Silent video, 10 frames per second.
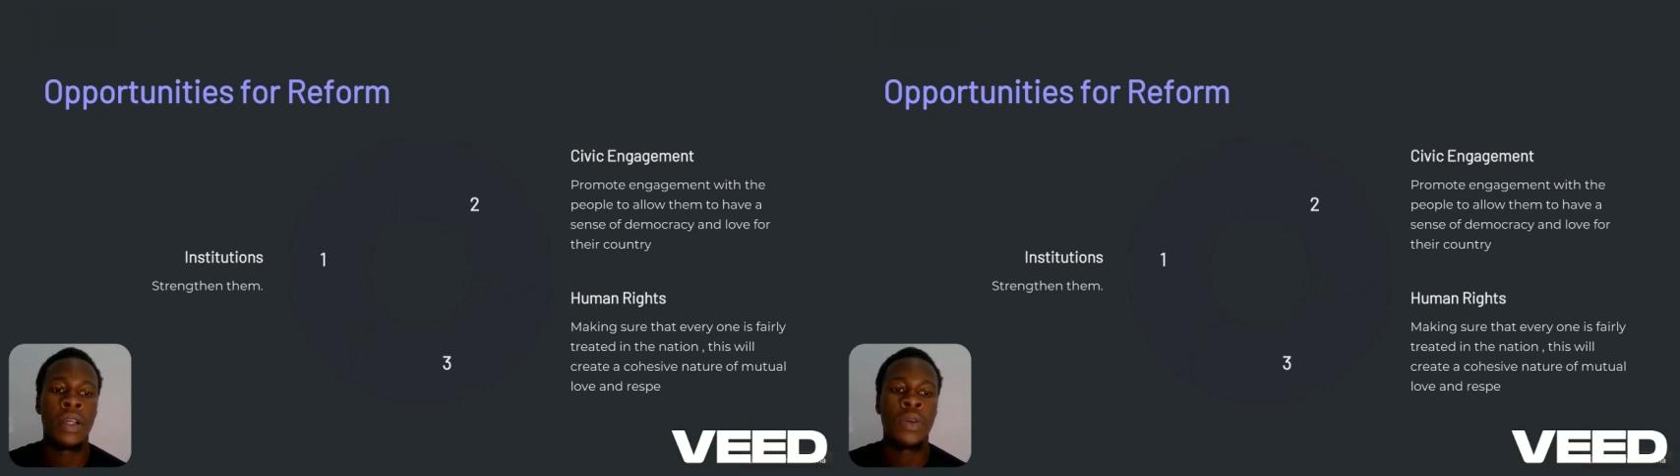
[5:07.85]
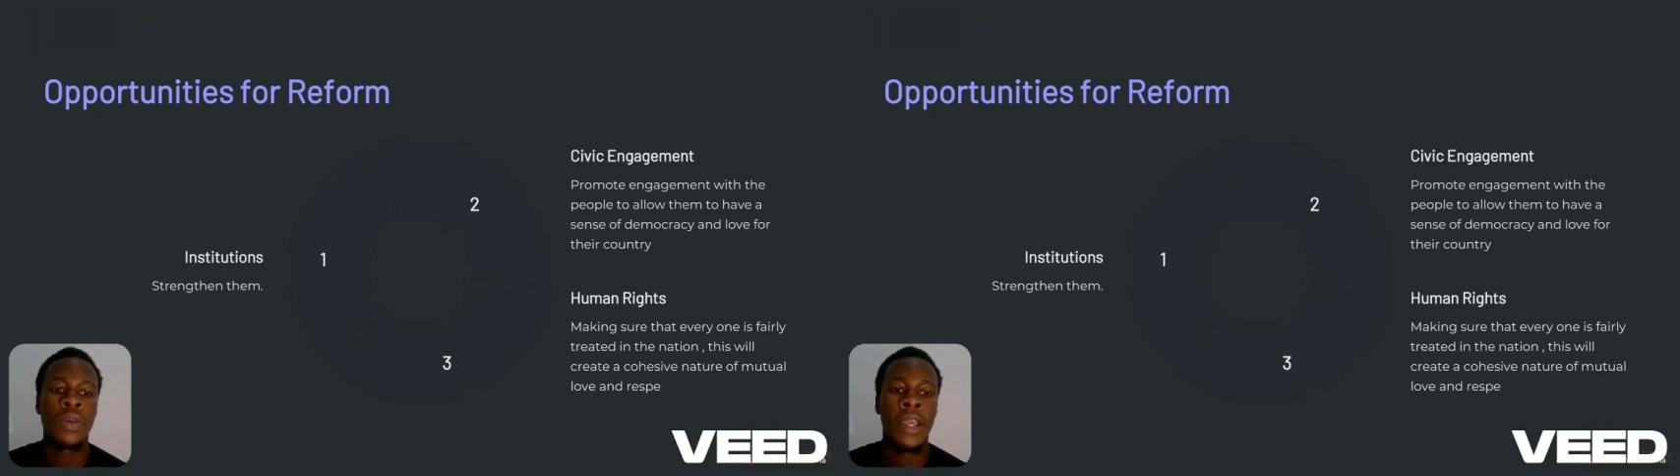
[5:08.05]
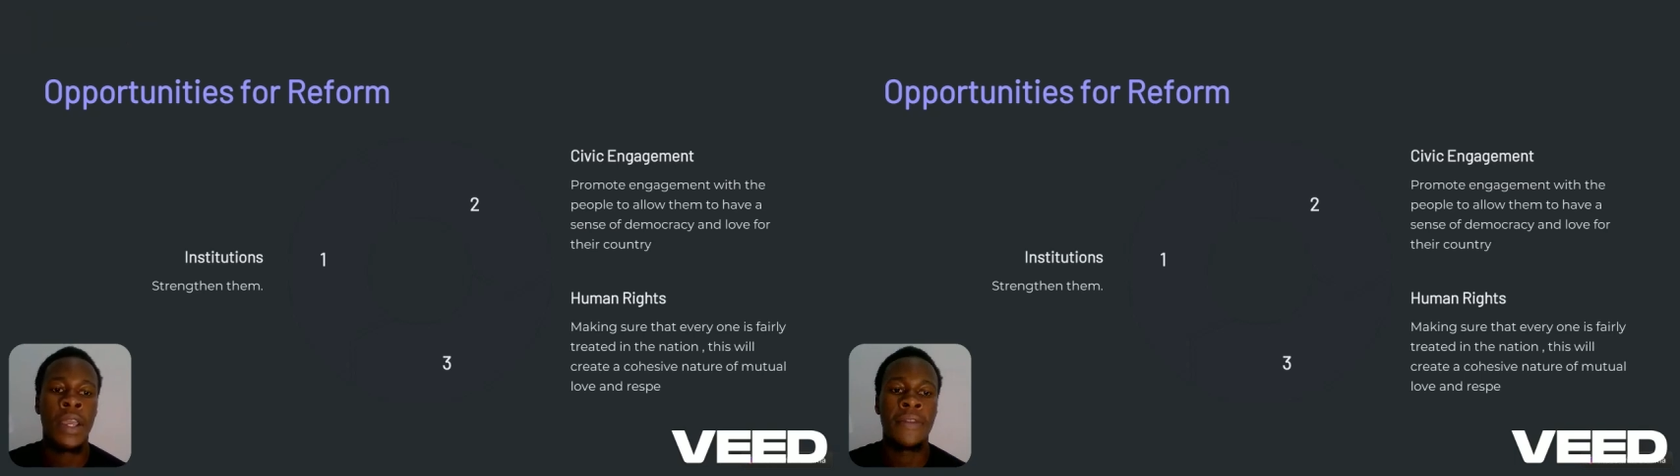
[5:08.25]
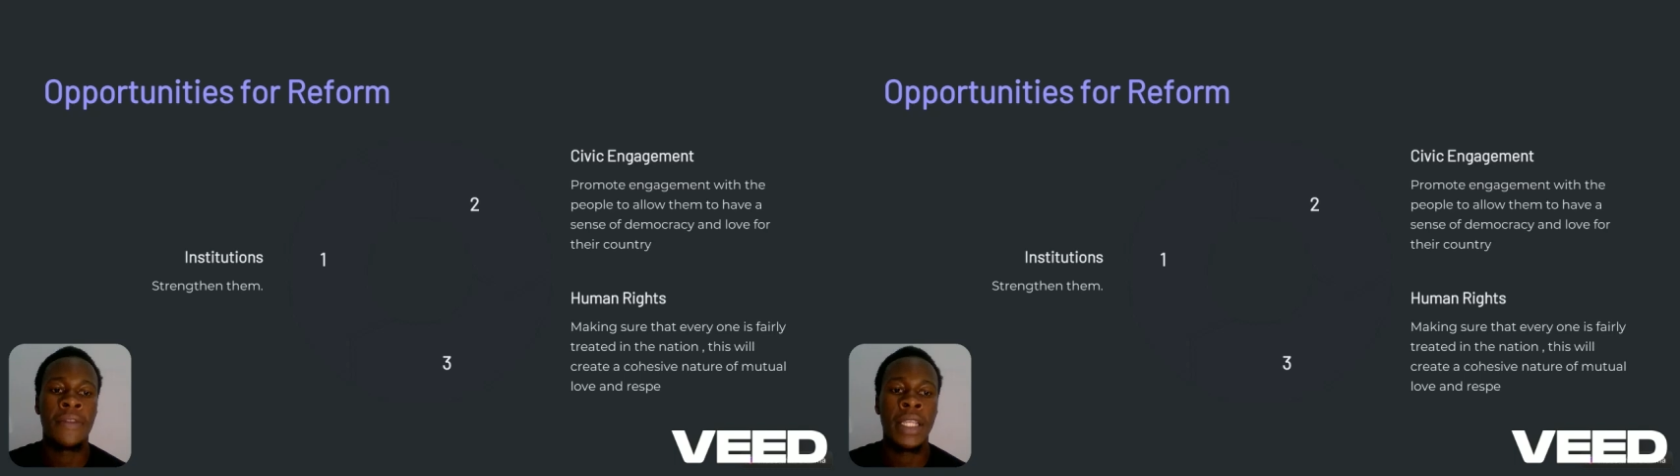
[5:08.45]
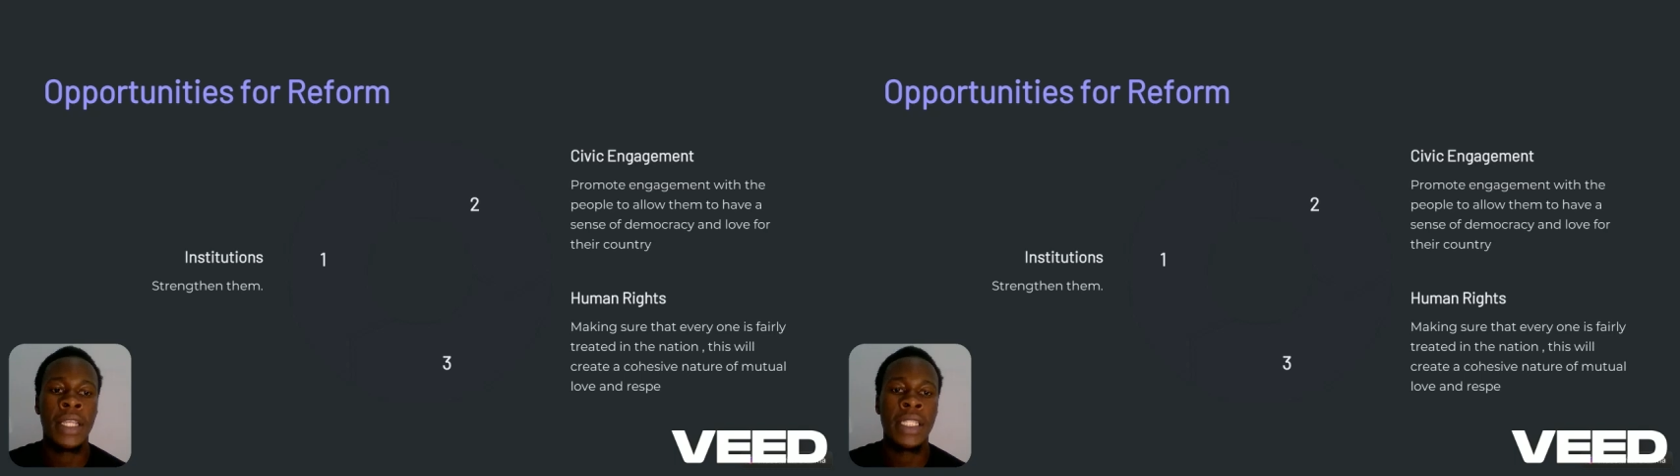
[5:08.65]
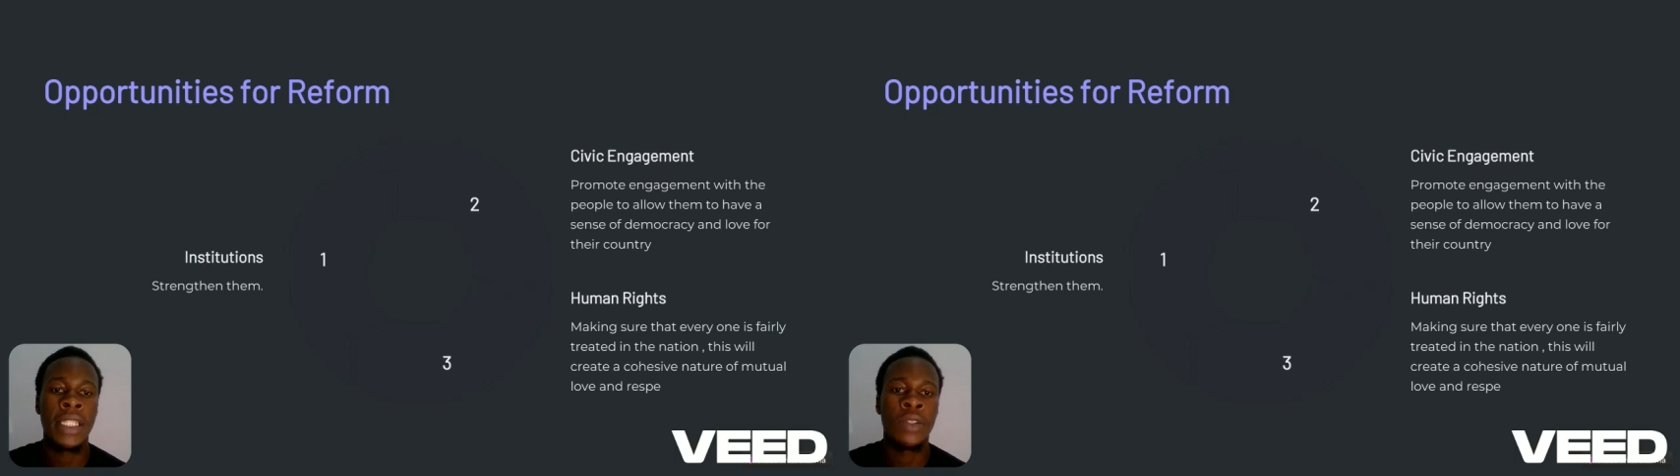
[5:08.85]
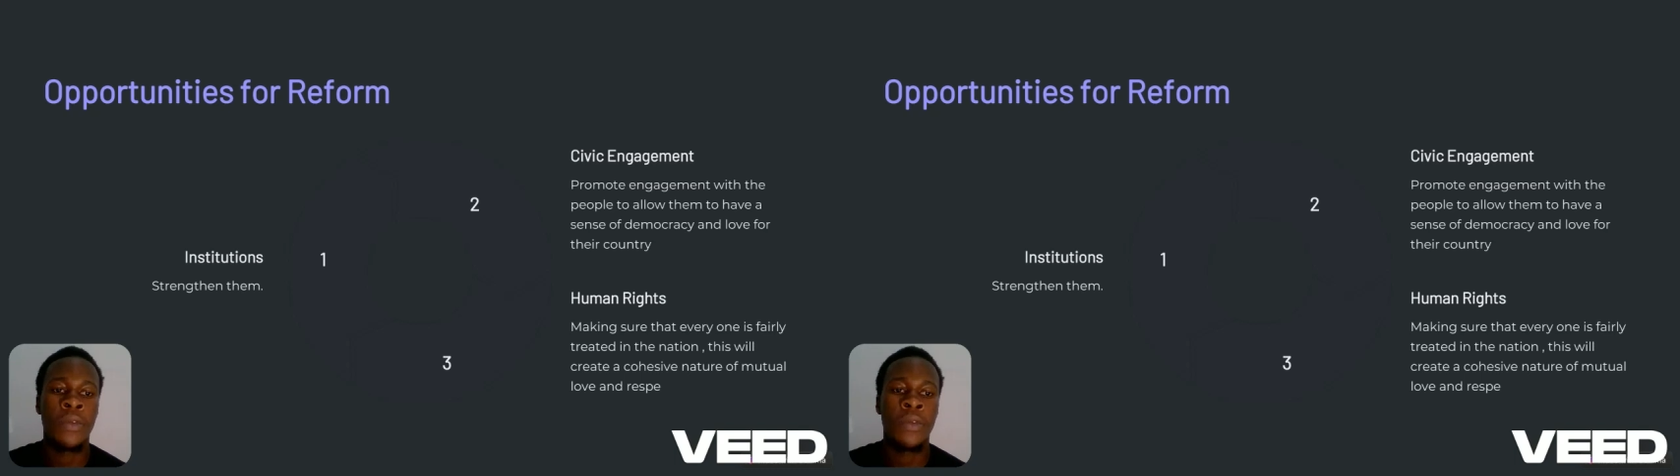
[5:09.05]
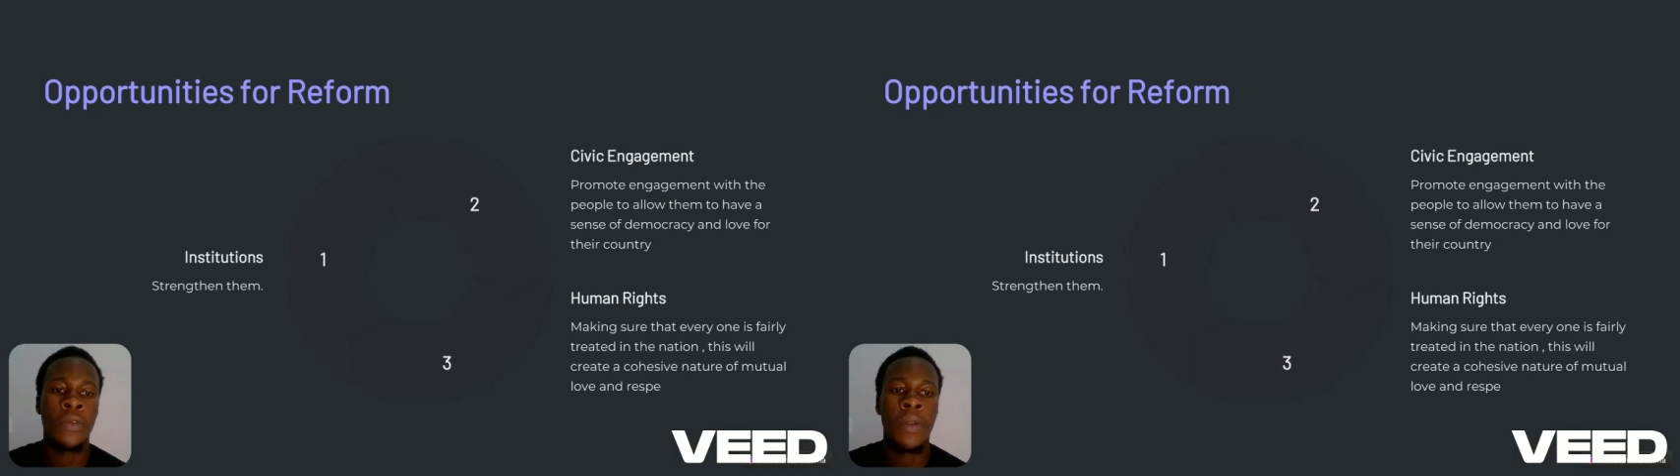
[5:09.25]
to have a sense of